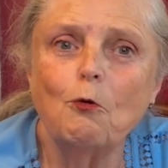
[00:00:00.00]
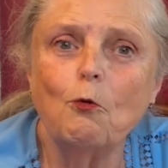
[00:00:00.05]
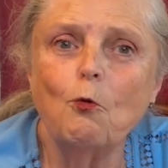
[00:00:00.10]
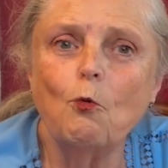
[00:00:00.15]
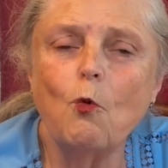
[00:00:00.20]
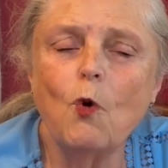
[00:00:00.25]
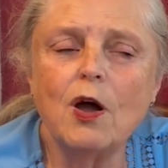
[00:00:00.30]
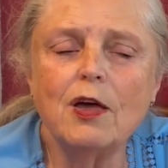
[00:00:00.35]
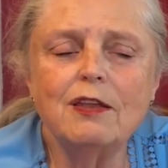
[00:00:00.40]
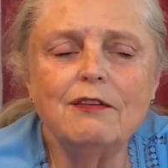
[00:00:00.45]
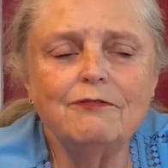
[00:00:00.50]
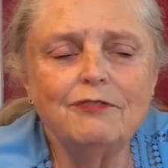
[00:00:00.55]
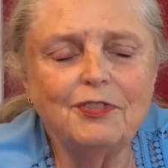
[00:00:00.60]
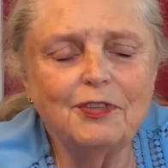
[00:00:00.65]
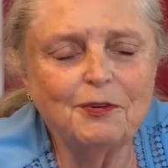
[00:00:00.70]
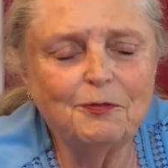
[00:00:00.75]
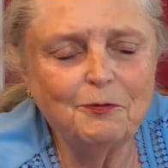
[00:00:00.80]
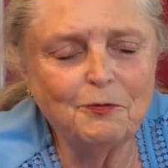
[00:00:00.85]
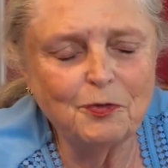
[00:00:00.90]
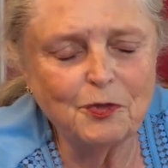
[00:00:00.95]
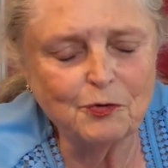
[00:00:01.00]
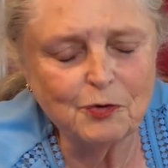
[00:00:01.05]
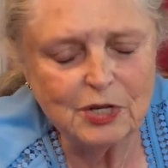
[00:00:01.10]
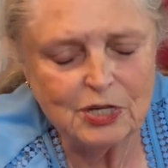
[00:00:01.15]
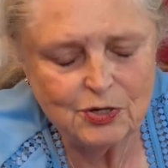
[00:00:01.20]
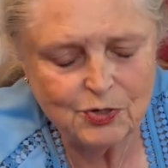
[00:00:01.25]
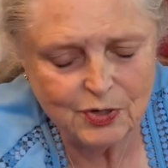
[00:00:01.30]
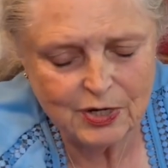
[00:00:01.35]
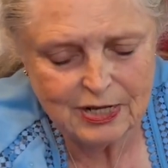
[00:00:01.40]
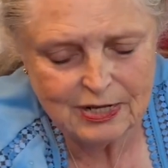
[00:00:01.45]
One of the
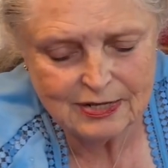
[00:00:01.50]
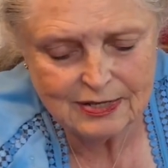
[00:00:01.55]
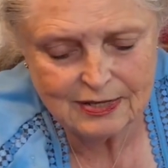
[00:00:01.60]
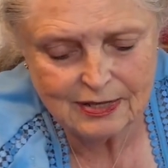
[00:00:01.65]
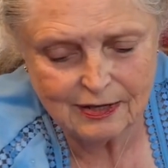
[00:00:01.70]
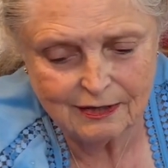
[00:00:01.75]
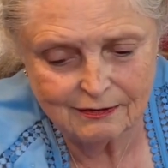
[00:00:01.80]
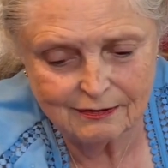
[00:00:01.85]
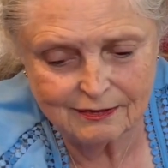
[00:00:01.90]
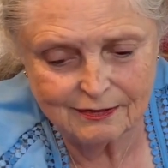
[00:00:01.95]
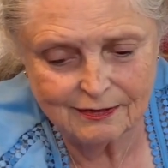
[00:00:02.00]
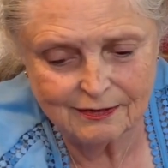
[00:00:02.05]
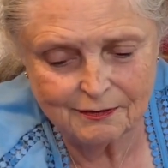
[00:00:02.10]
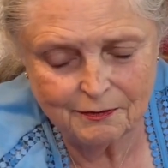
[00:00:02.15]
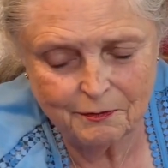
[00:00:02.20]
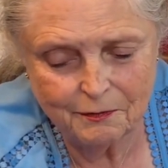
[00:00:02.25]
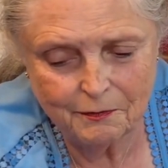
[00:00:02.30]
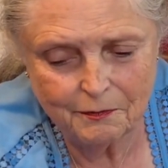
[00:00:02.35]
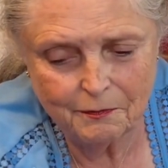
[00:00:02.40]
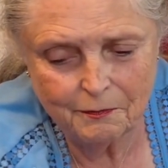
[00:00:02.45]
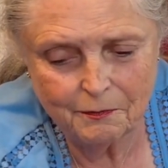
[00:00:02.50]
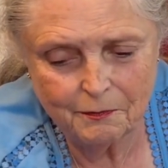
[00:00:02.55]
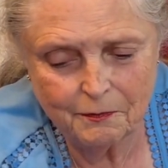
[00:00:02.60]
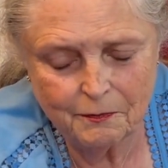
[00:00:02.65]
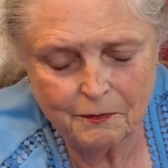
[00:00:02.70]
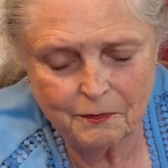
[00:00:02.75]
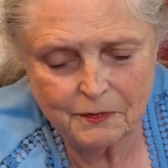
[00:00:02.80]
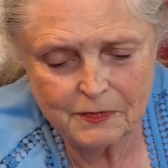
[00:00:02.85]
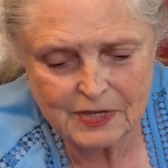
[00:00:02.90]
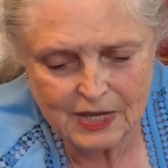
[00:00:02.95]
retreats that
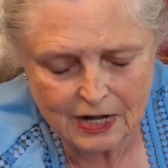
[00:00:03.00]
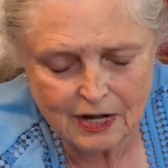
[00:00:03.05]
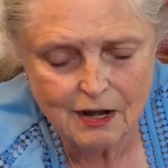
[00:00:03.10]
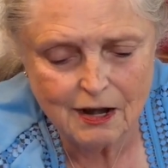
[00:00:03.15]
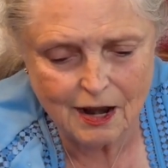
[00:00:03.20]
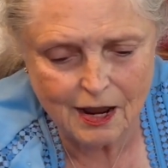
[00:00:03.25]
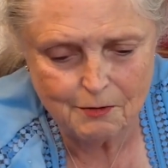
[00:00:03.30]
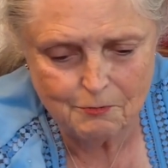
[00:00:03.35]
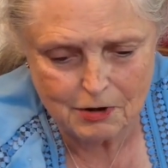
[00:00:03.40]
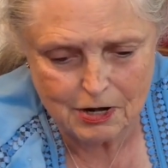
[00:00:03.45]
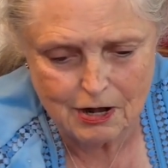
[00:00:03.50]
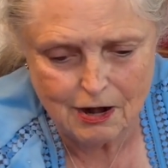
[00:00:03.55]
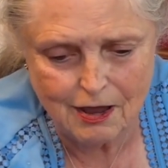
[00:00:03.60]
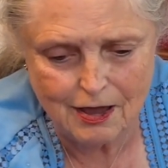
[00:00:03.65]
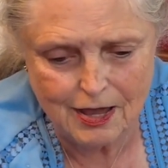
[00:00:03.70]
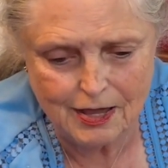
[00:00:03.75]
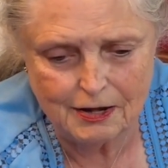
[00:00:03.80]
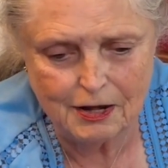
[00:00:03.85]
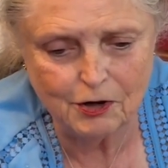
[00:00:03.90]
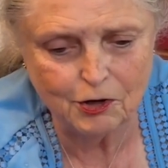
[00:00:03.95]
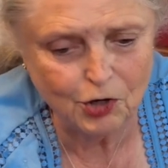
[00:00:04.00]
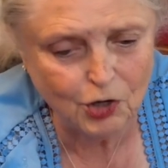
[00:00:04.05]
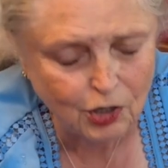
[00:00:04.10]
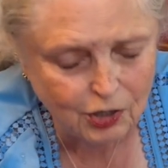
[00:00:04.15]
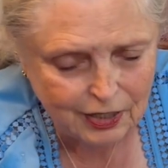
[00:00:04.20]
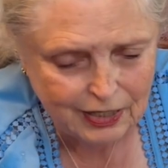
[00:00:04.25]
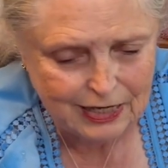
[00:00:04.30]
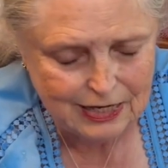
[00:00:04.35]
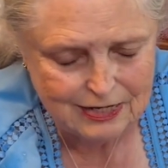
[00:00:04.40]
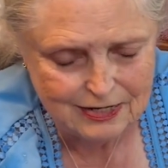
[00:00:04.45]
Ted and I went on
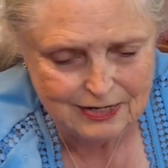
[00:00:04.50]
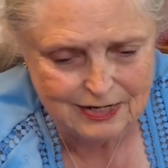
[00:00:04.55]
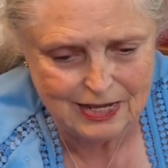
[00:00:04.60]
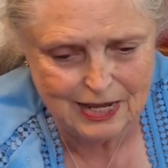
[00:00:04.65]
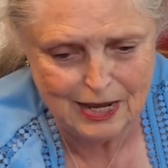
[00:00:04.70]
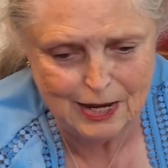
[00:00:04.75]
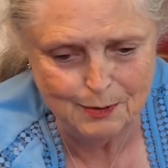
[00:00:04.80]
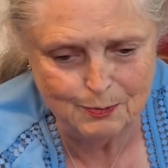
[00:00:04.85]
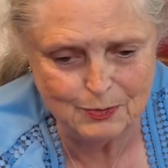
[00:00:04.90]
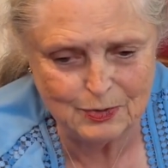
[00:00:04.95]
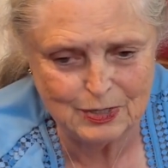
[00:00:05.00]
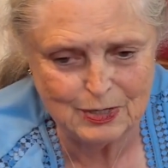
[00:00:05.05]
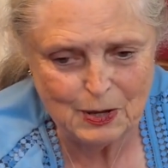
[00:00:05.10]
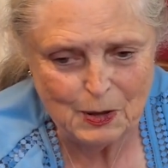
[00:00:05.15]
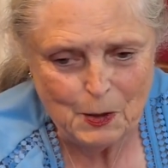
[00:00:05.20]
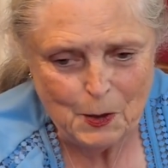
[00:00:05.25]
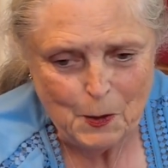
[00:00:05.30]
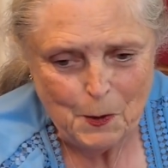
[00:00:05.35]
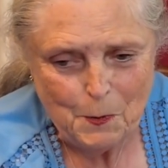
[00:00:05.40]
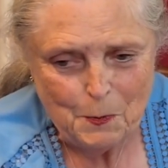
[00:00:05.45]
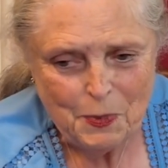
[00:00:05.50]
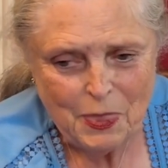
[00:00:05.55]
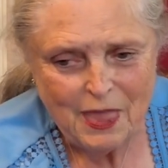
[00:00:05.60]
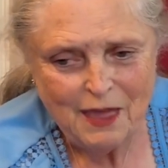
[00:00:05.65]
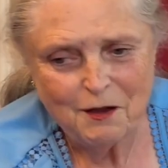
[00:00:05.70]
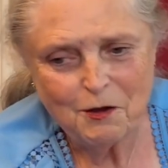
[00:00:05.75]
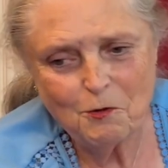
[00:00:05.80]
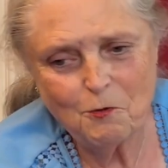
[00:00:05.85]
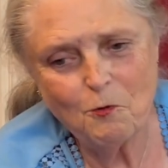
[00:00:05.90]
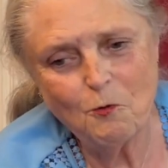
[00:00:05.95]
early in teams
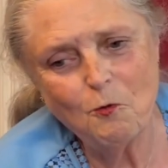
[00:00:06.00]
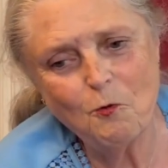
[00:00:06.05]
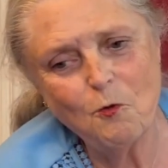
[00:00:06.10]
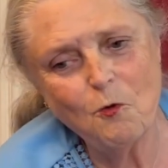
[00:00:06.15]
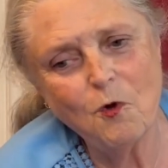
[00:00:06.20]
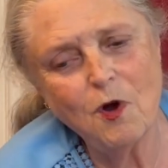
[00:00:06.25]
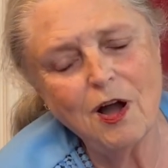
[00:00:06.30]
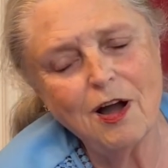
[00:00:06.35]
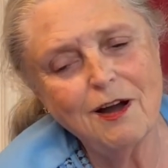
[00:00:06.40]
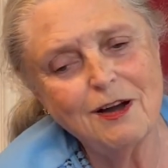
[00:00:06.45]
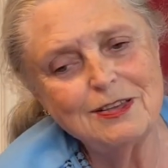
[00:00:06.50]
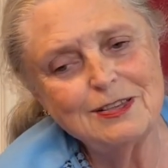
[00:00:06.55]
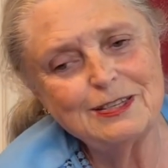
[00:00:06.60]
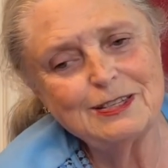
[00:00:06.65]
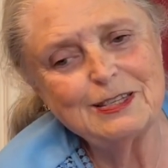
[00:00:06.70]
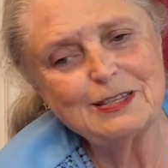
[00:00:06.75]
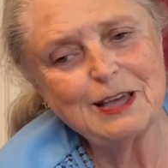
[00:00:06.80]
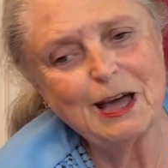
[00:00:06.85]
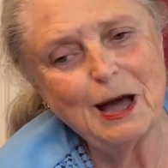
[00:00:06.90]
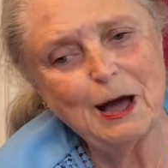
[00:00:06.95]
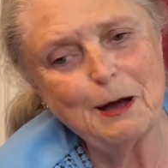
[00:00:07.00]
was